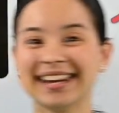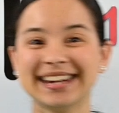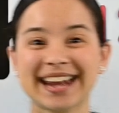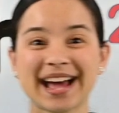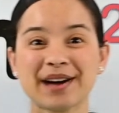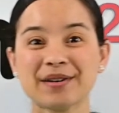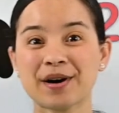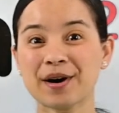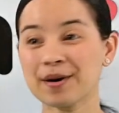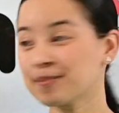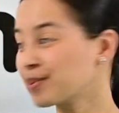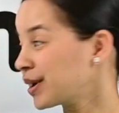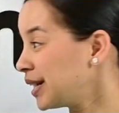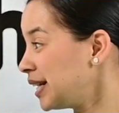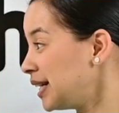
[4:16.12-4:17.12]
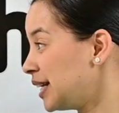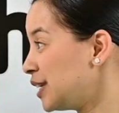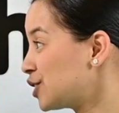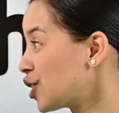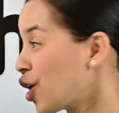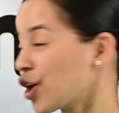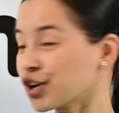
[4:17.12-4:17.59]
now all Brittany
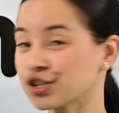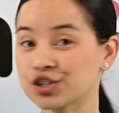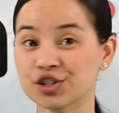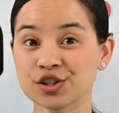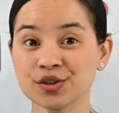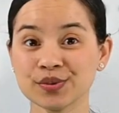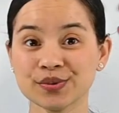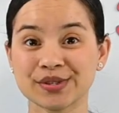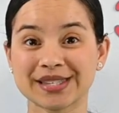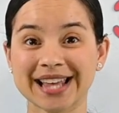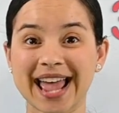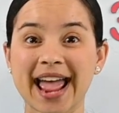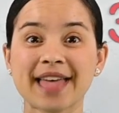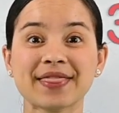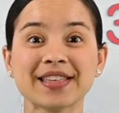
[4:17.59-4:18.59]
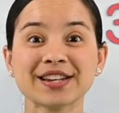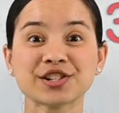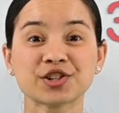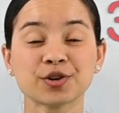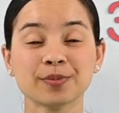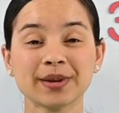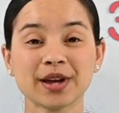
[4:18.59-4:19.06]
needs are shoes, and then
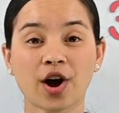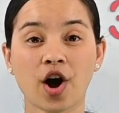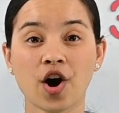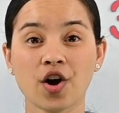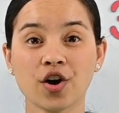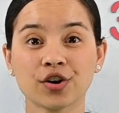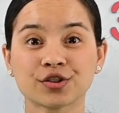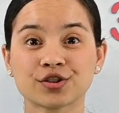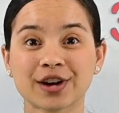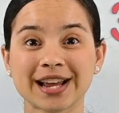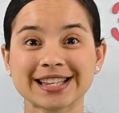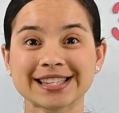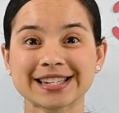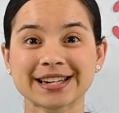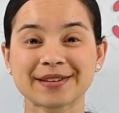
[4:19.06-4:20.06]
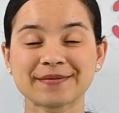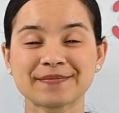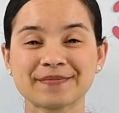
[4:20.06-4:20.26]
she'll be all dressed.